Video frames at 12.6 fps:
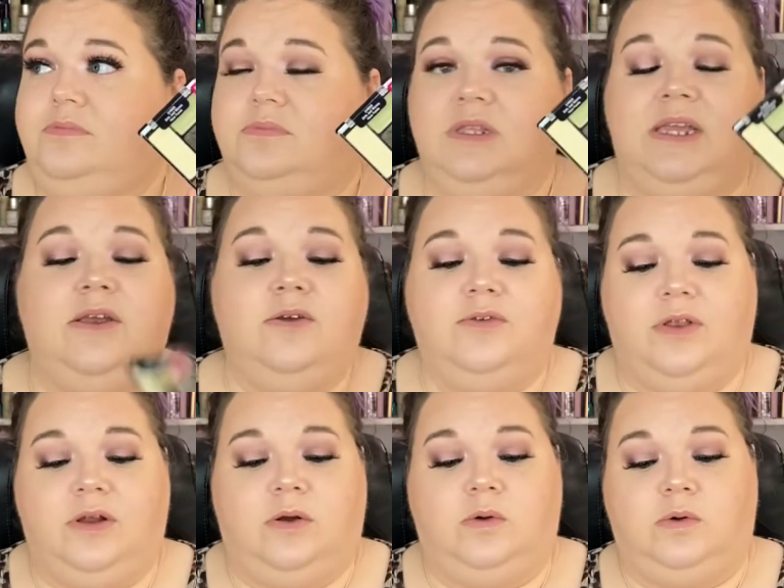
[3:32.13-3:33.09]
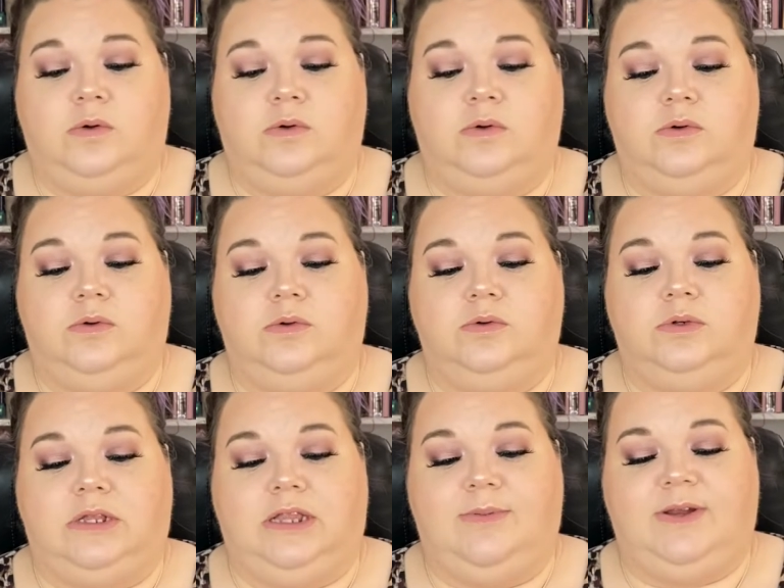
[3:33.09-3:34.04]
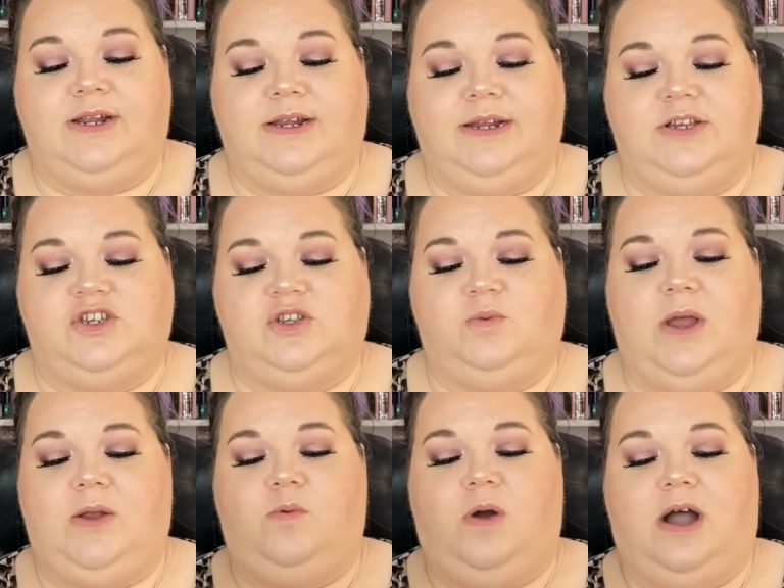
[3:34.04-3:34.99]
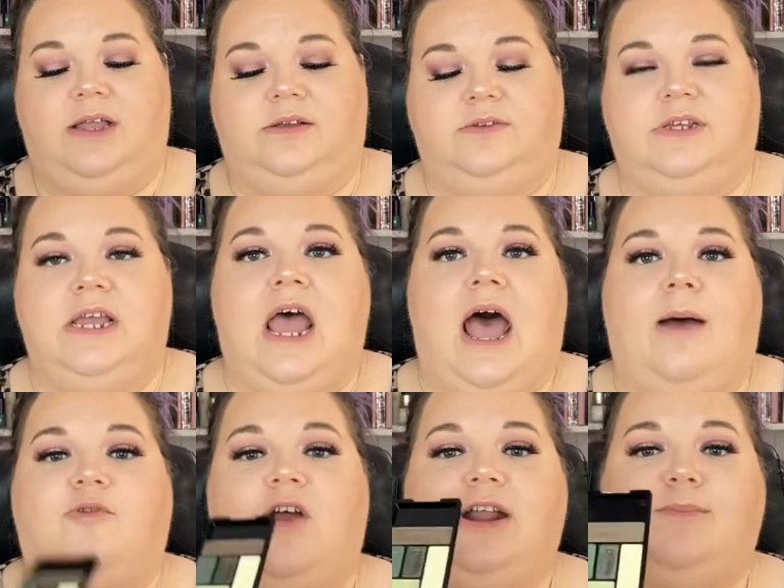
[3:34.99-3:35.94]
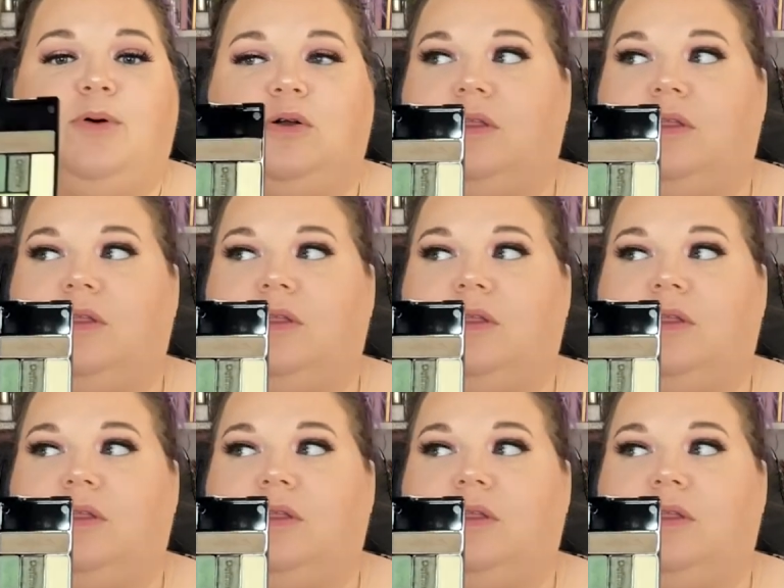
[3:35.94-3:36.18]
Here's an old limited edition Wet n Wild. I'm trying to pull at